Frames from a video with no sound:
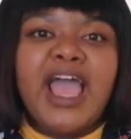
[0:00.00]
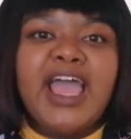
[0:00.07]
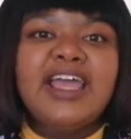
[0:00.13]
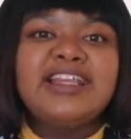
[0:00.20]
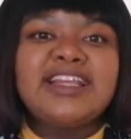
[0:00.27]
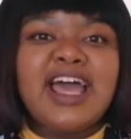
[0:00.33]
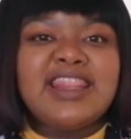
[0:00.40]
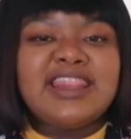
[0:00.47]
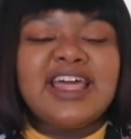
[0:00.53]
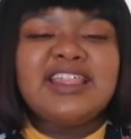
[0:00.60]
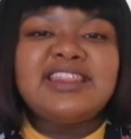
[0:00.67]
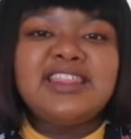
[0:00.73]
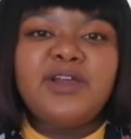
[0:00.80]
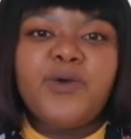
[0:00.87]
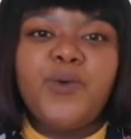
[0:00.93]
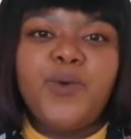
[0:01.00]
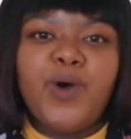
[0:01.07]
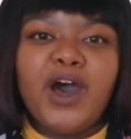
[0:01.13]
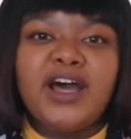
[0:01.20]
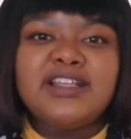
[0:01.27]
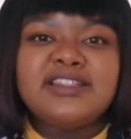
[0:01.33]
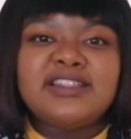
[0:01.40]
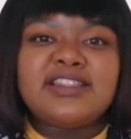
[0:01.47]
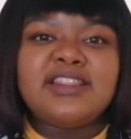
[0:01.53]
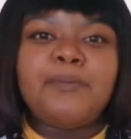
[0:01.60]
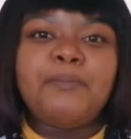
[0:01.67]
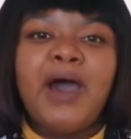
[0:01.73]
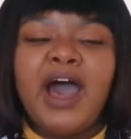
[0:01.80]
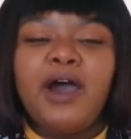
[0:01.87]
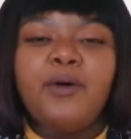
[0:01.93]
and that thing was the
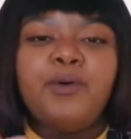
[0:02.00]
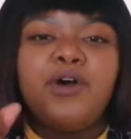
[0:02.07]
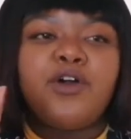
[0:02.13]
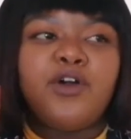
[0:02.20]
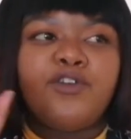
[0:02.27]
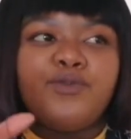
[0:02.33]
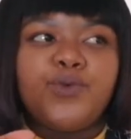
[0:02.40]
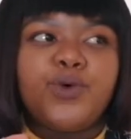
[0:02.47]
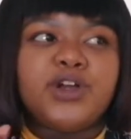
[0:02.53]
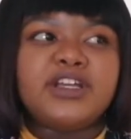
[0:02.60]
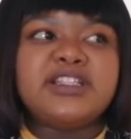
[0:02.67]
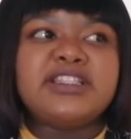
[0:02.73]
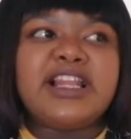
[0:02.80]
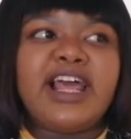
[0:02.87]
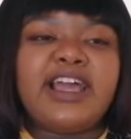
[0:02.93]
power of words.